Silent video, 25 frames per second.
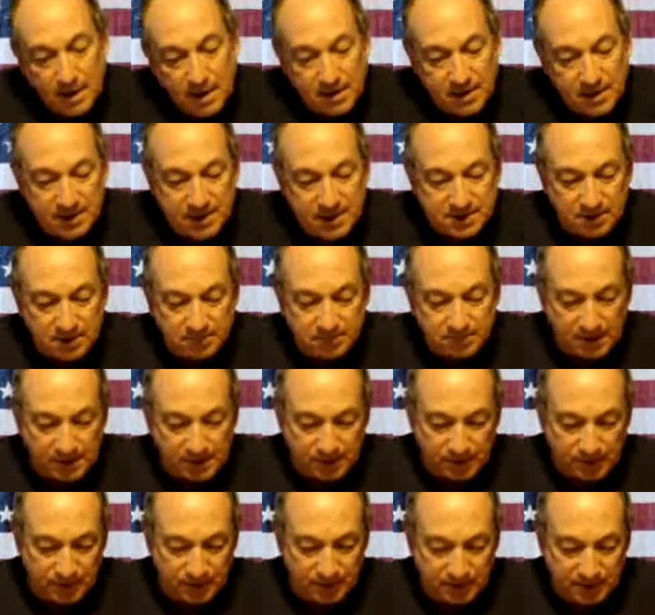The Muslim
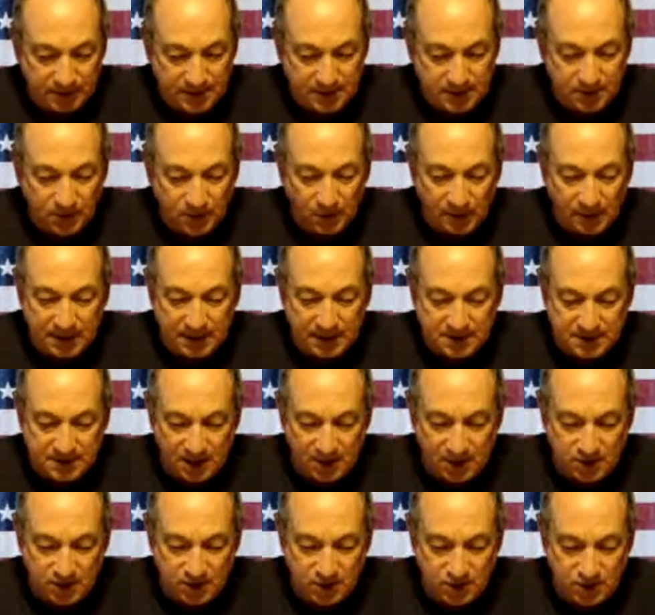Brotherhood, an
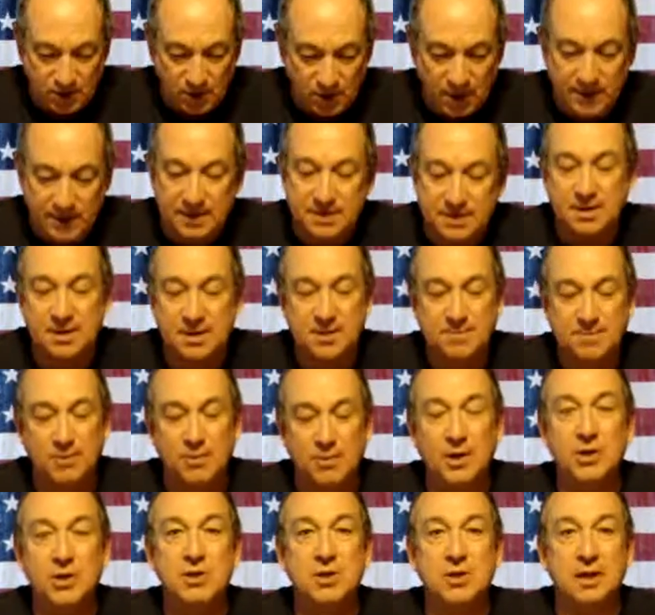organization drawing its
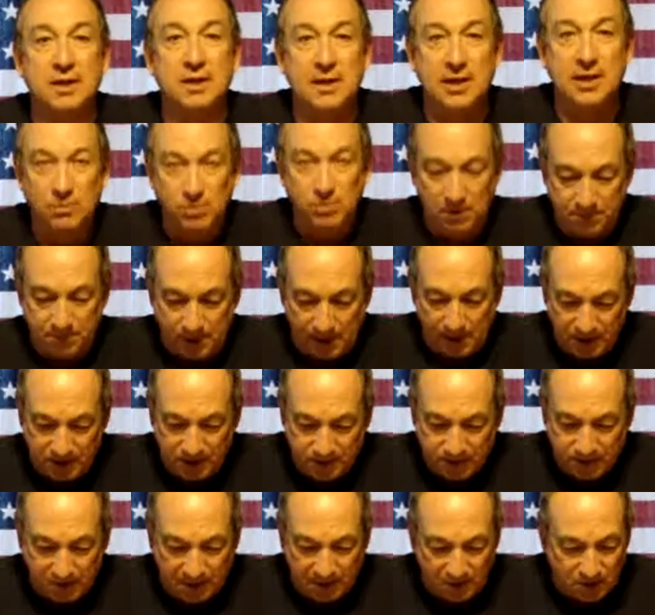inspiration in equal
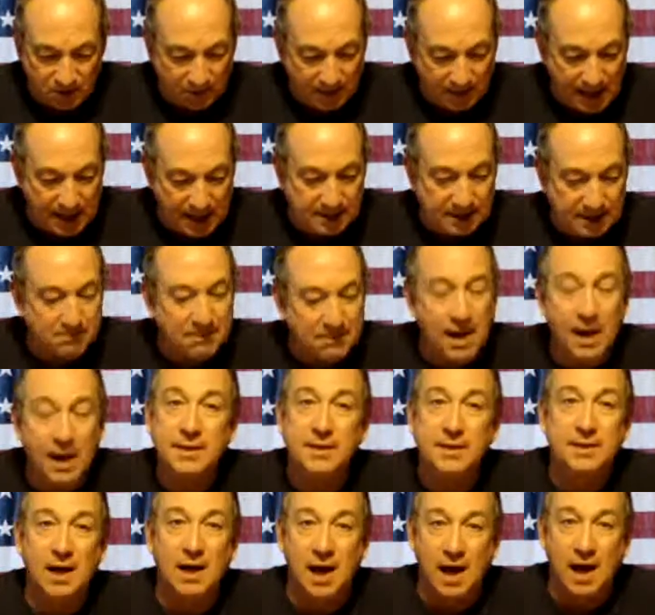parts from the Quran and
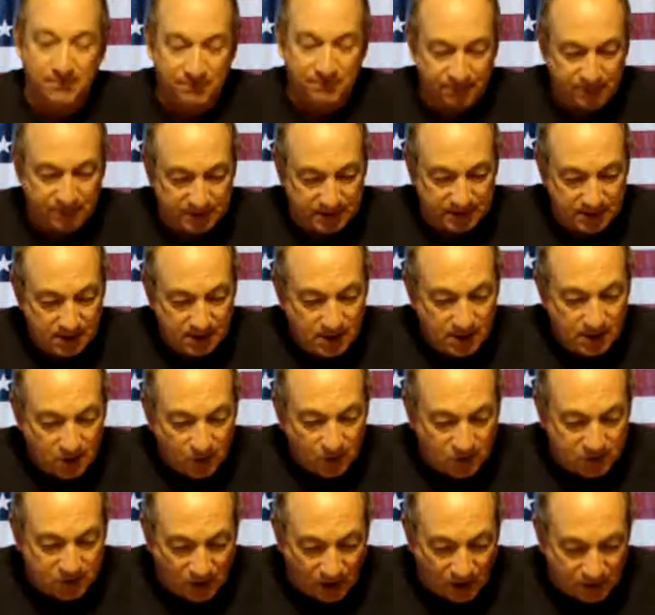Mein Kampf,
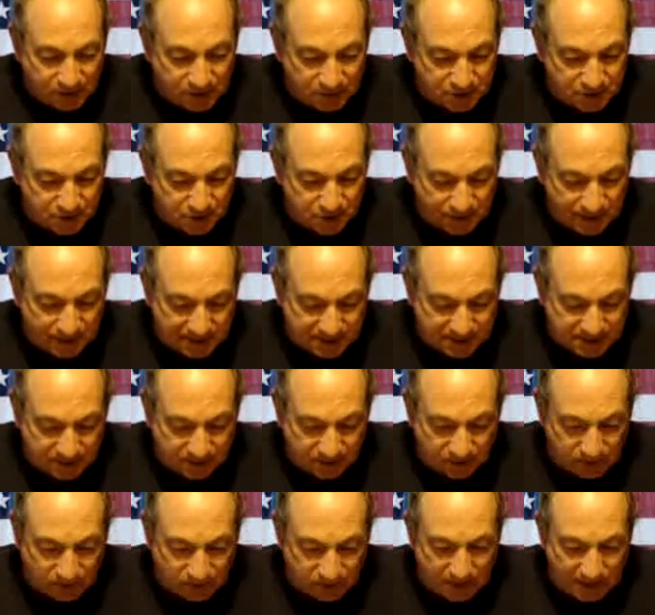whose authors' credits
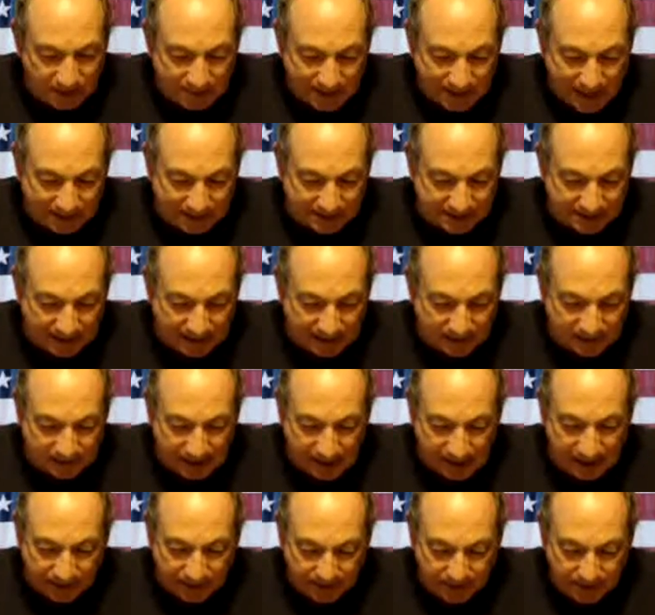include Hamas and
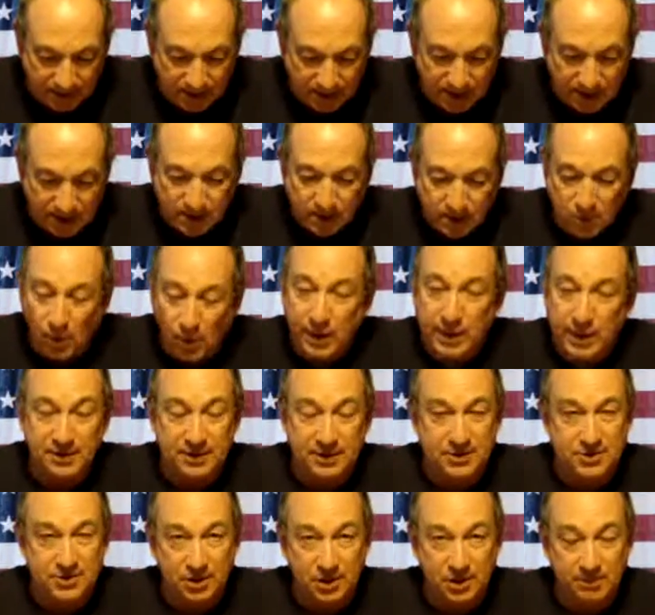Al-Qaeda, coined
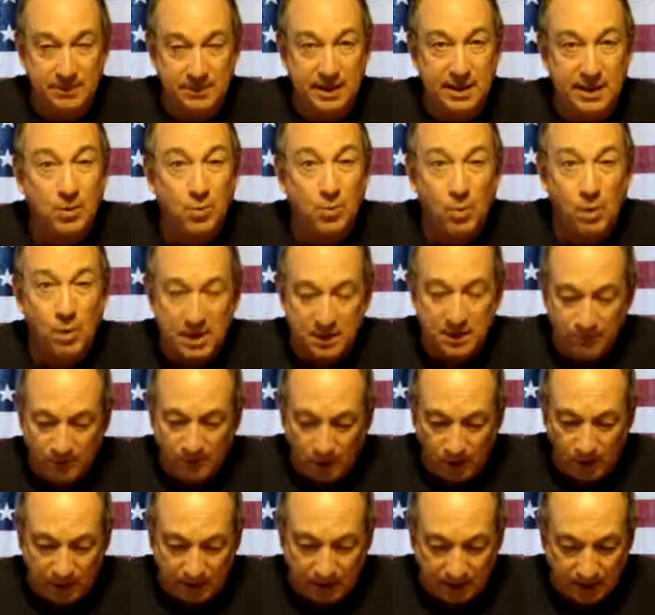the term
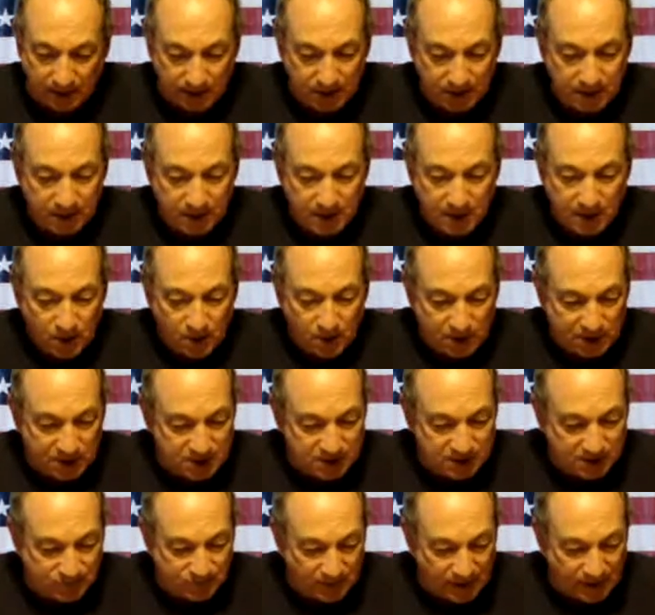Ikhwanophobia,
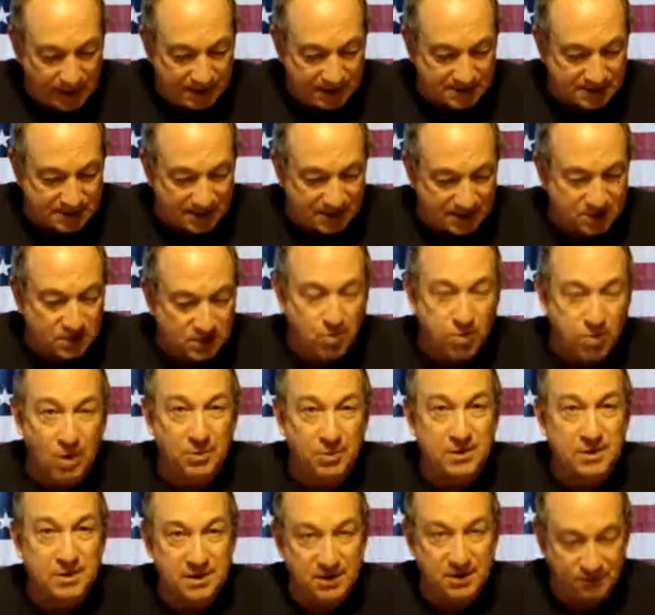which it defines as,
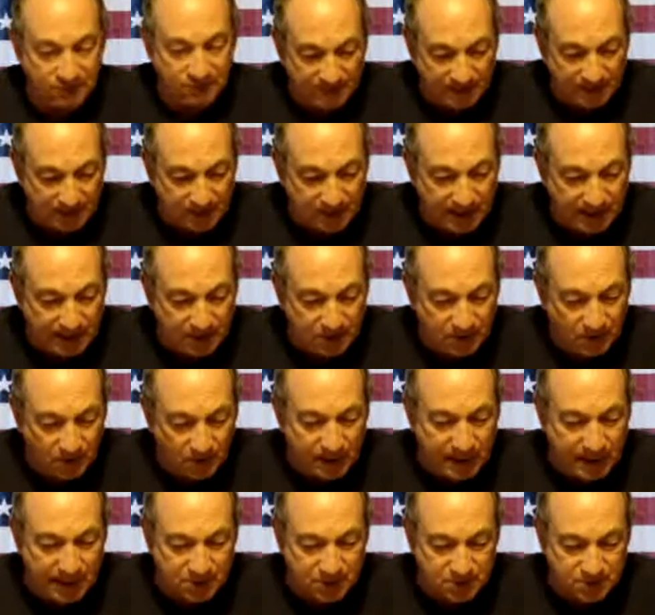quote, the fear and
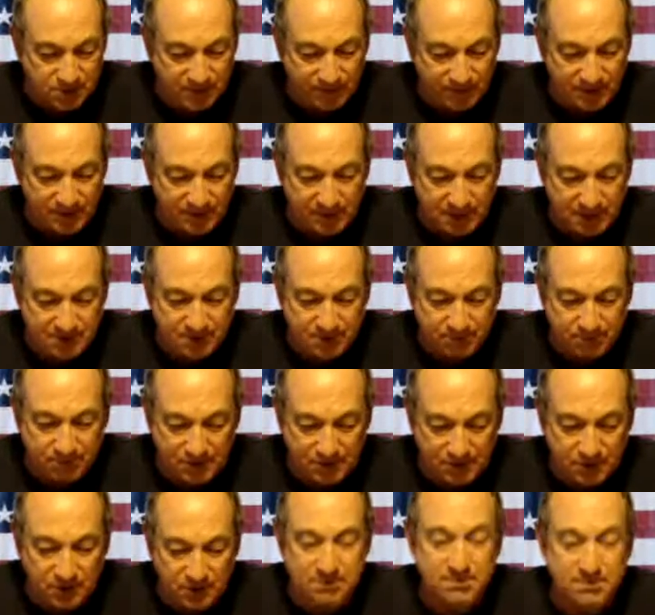or hatred of the Muslim
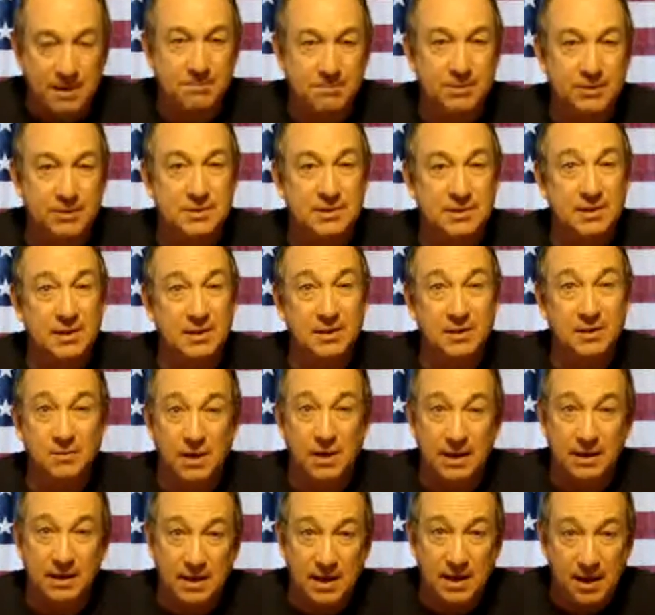Brotherhood members and
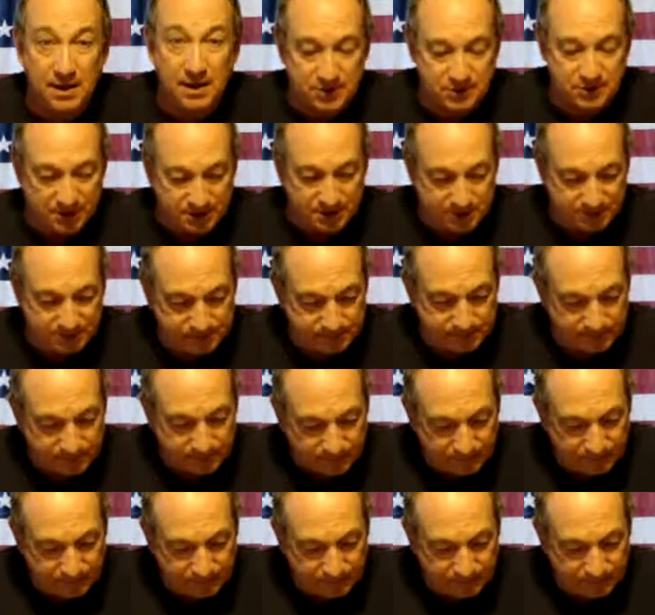their ideologies.